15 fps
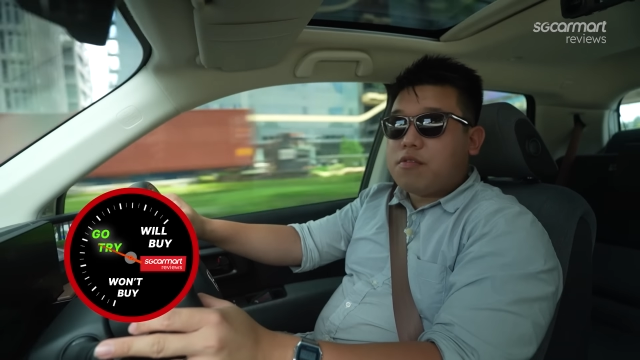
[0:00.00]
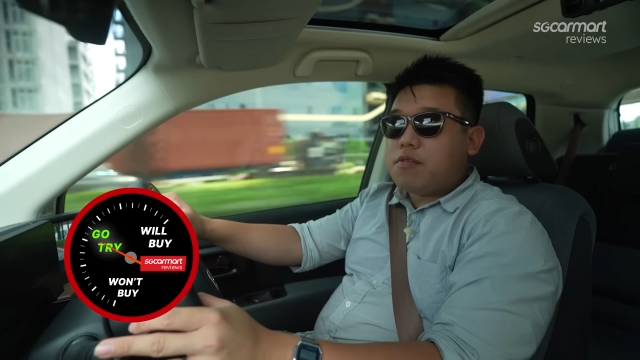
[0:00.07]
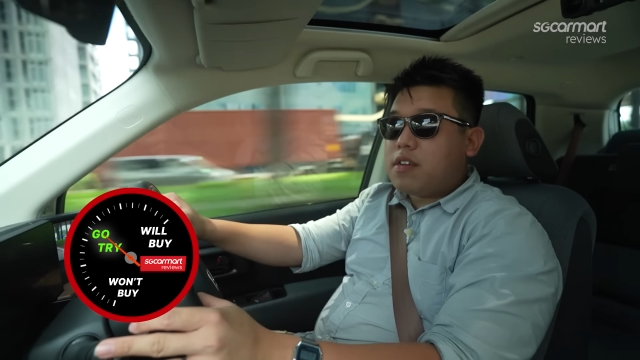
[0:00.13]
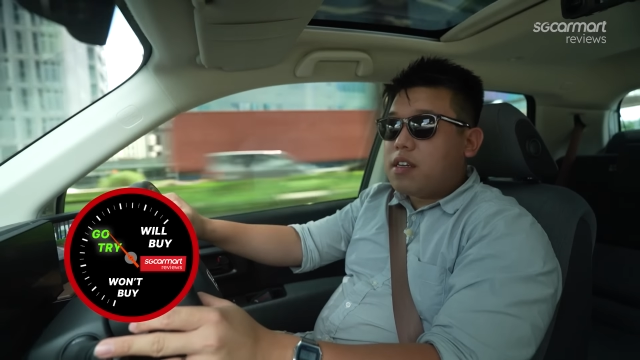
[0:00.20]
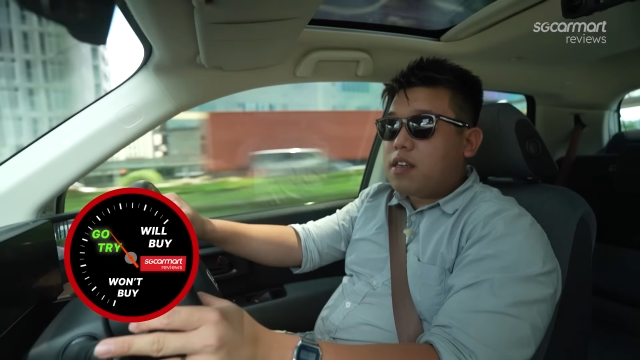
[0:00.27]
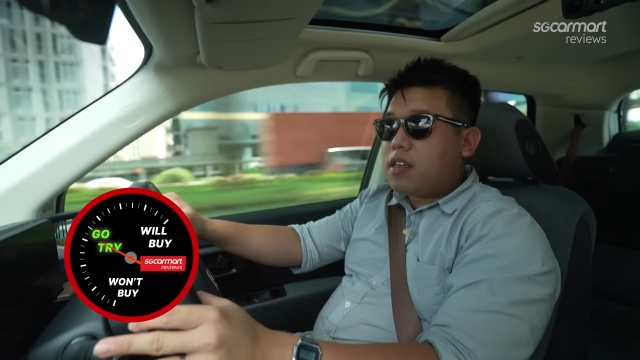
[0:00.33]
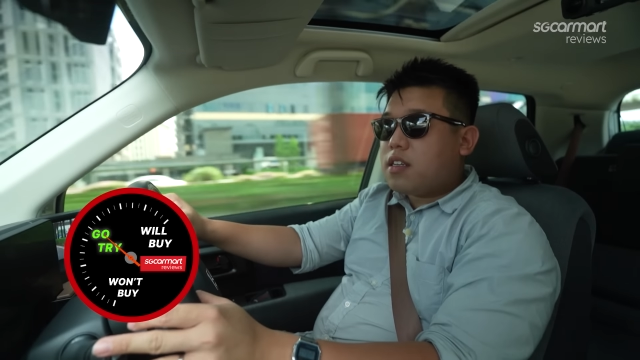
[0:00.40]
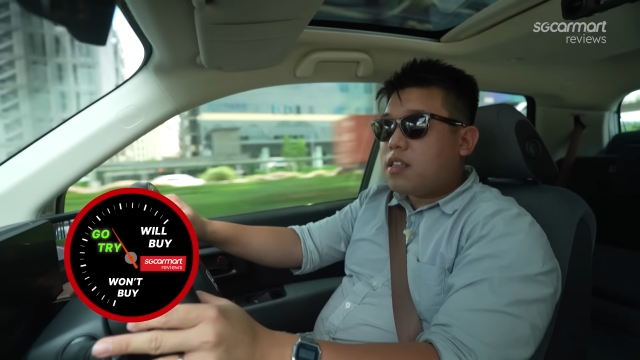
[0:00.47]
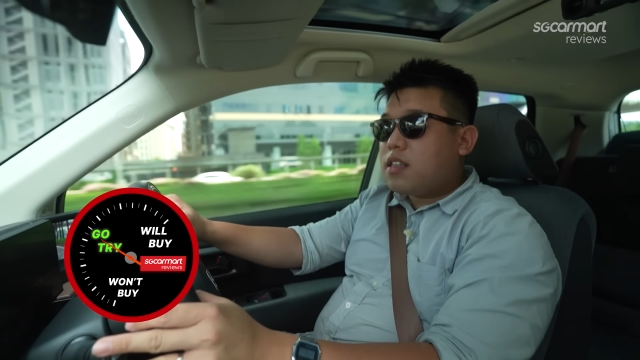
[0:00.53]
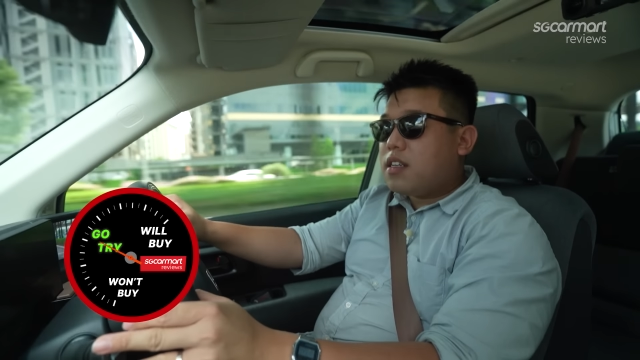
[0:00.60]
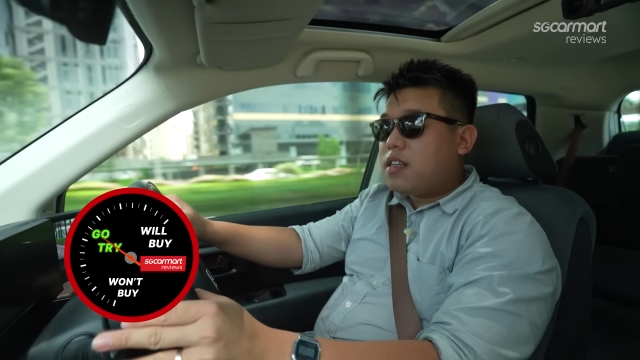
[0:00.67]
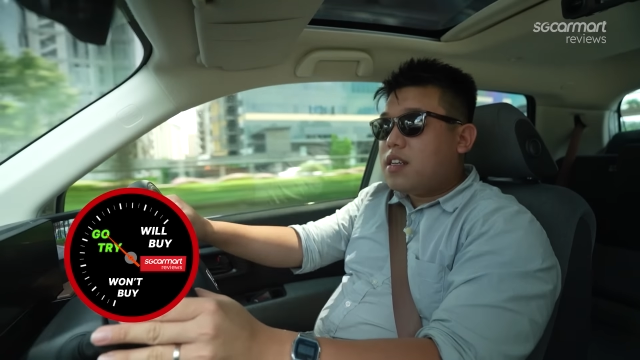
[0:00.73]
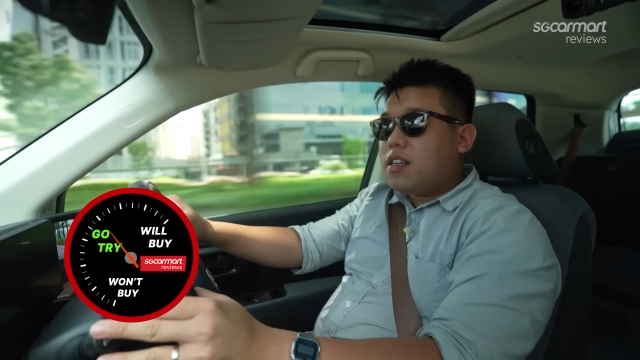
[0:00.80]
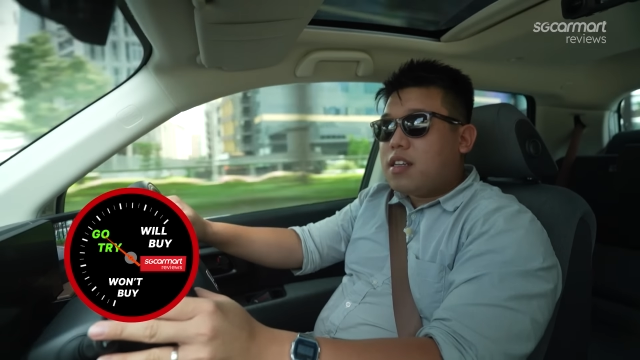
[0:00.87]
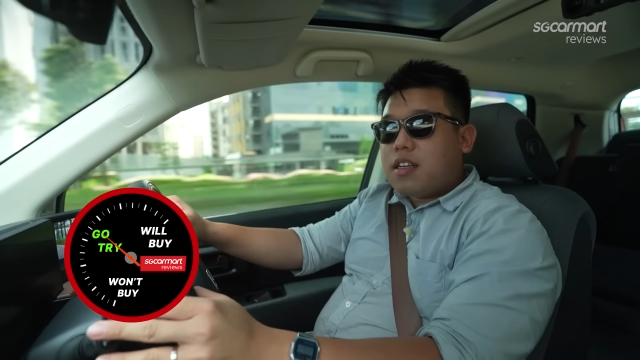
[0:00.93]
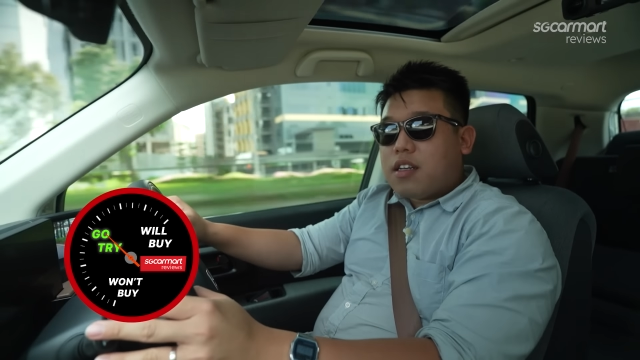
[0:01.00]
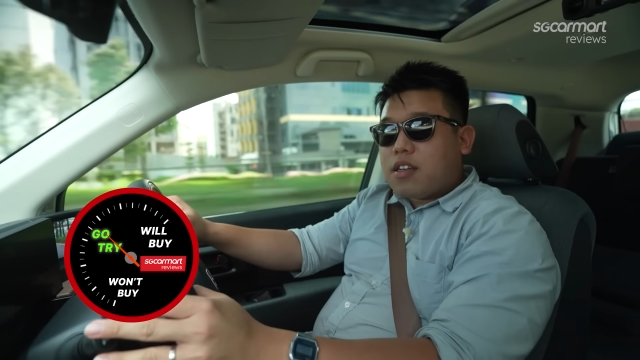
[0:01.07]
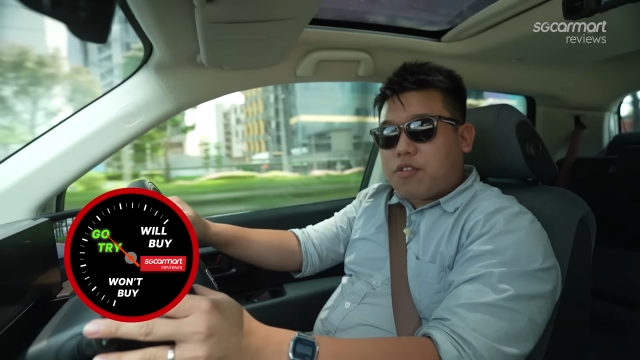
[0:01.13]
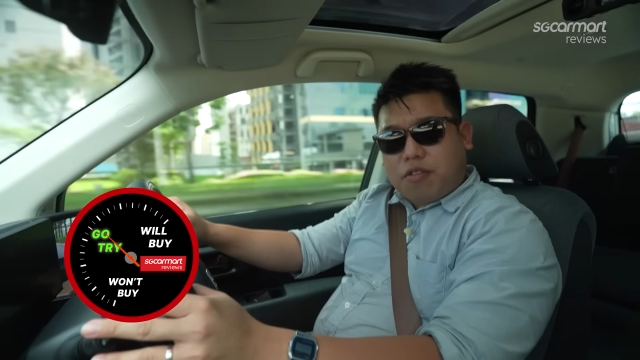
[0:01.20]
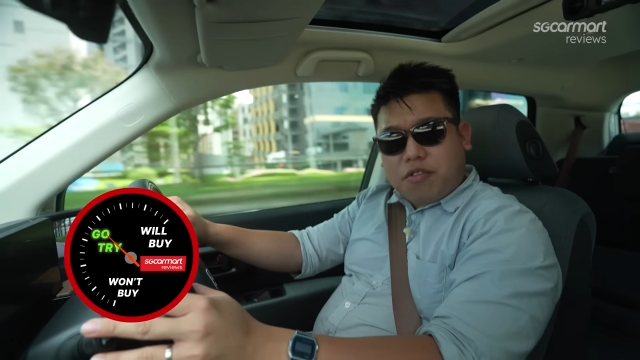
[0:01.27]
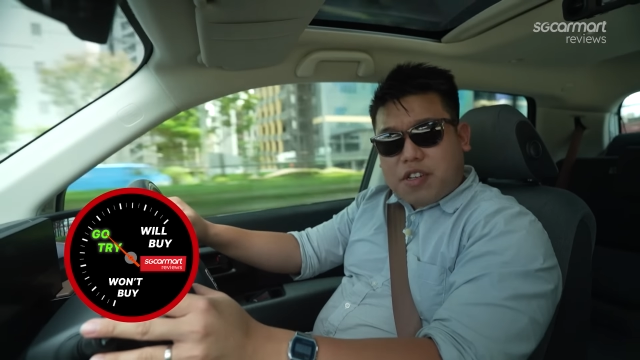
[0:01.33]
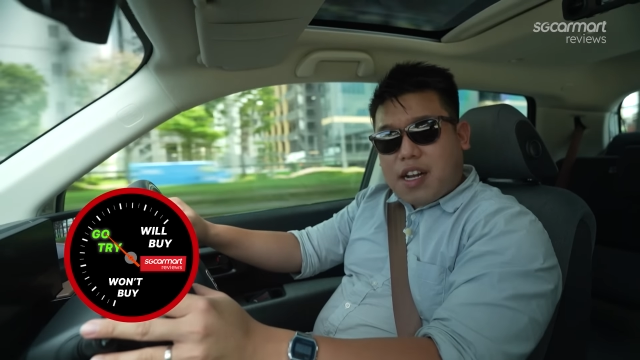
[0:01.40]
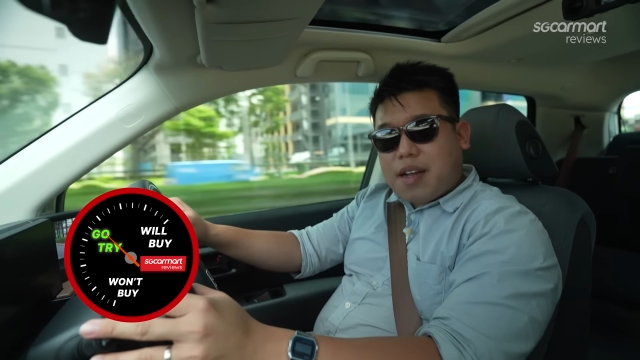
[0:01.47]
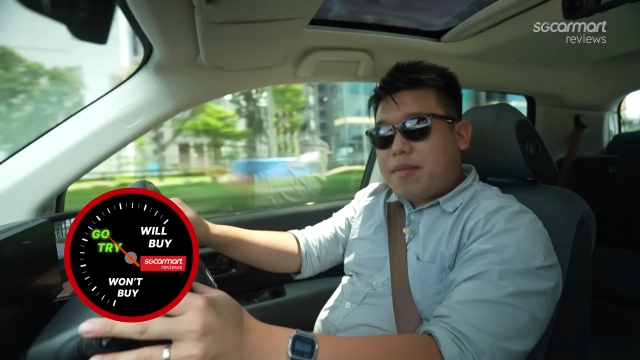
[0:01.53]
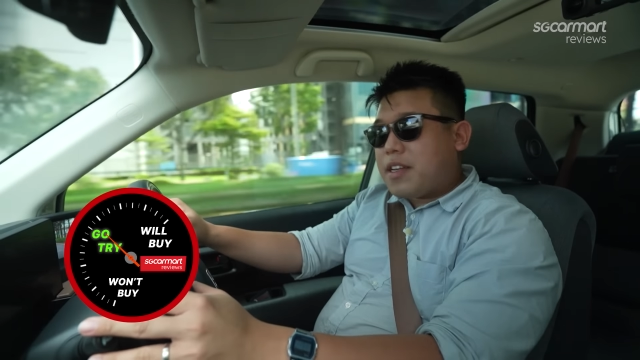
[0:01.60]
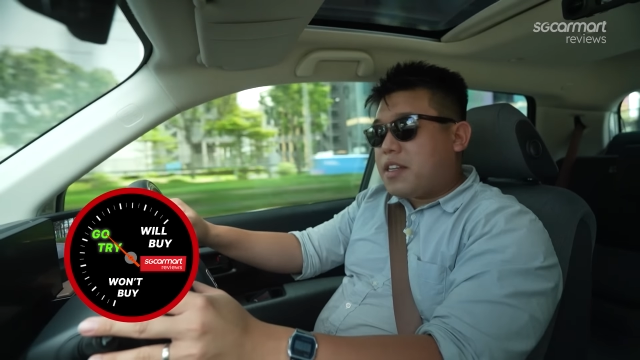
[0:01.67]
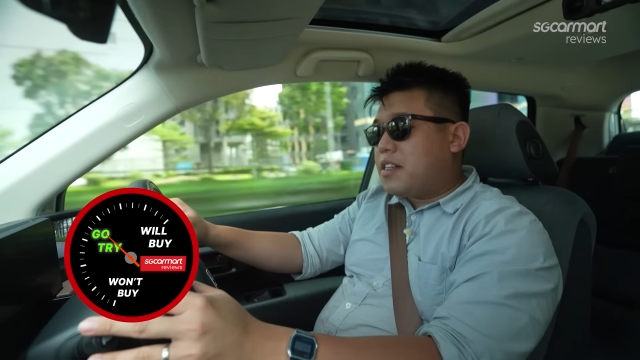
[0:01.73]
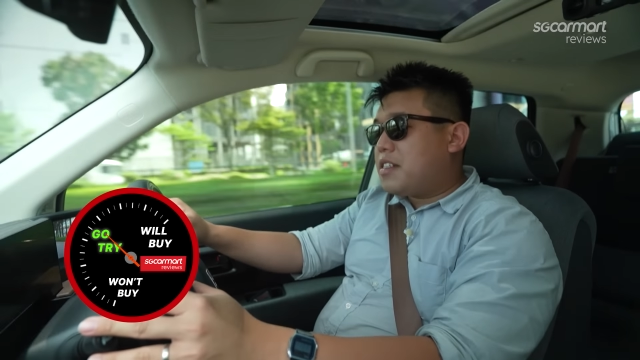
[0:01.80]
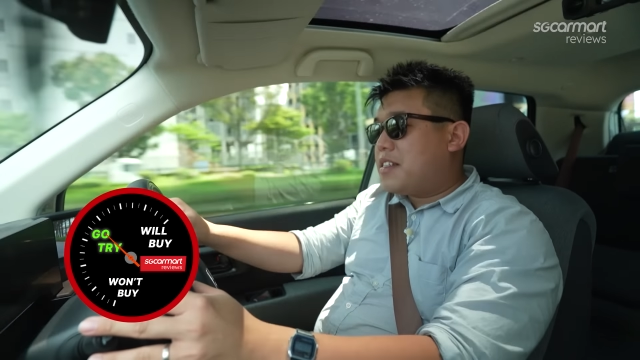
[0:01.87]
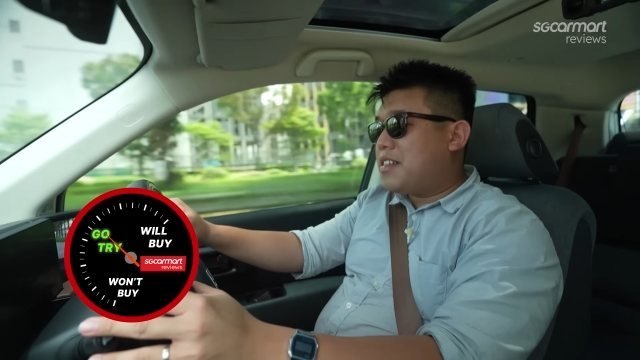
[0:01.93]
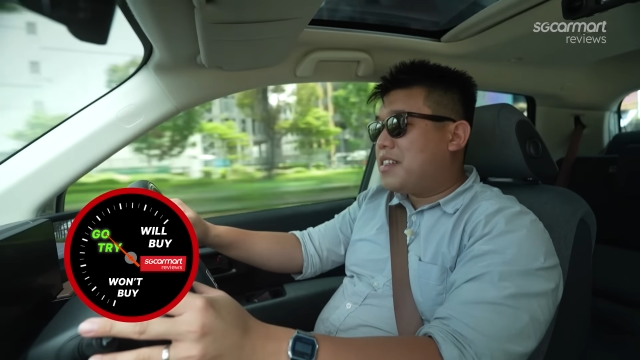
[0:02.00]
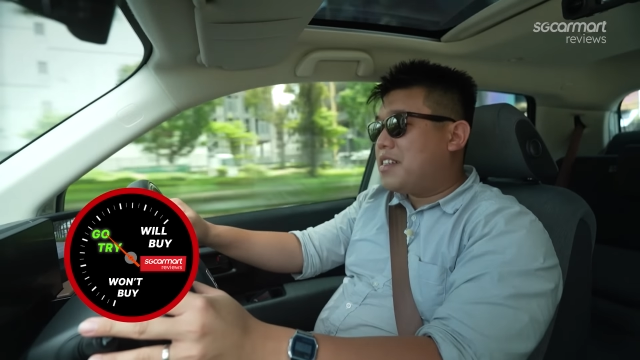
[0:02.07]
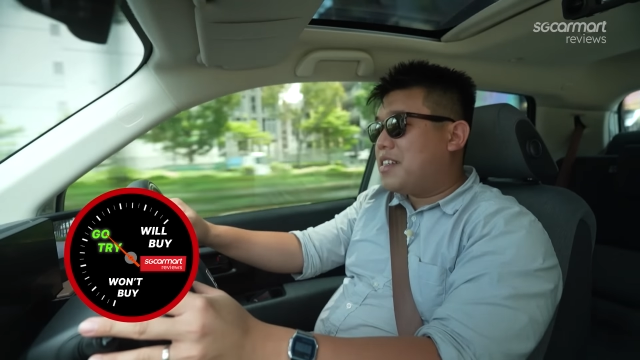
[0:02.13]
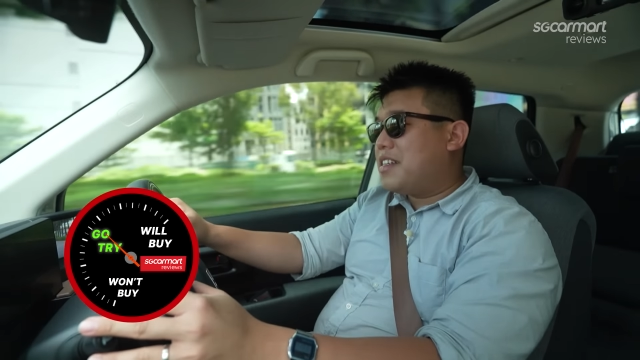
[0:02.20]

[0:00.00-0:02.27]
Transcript: to a go try because,